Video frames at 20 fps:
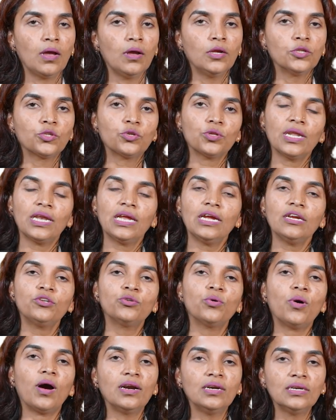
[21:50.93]
So, they need
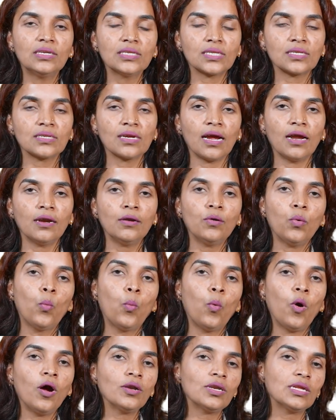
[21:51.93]
to understand
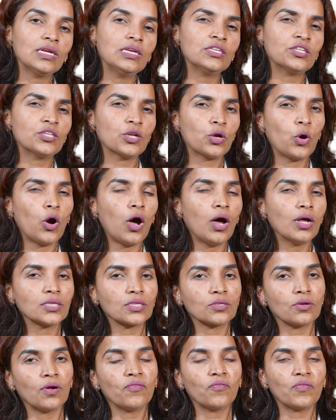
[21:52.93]
what is the cost
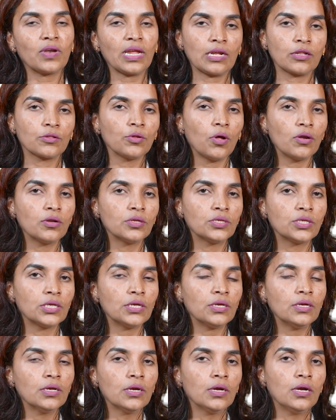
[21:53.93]
of
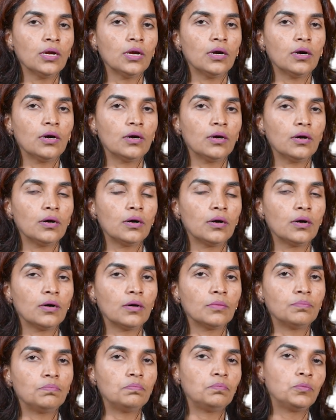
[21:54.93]
technology
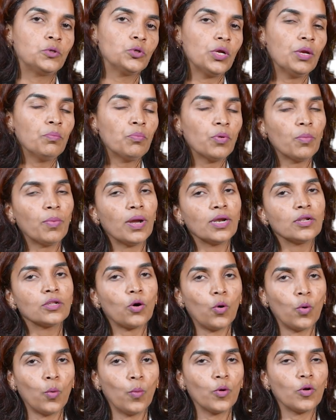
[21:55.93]
to implement the
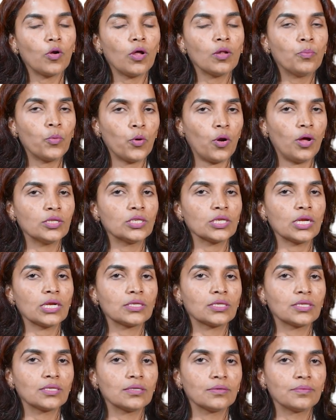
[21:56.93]
overall
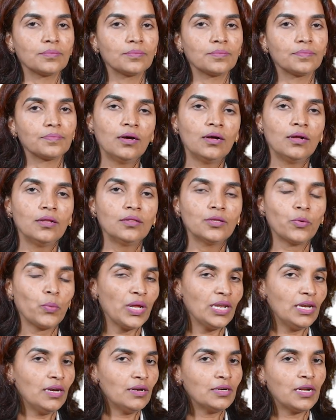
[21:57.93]
projects. Now,
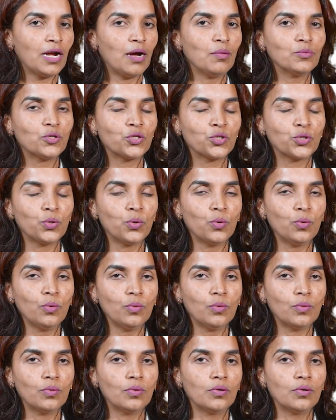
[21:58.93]
when it comes to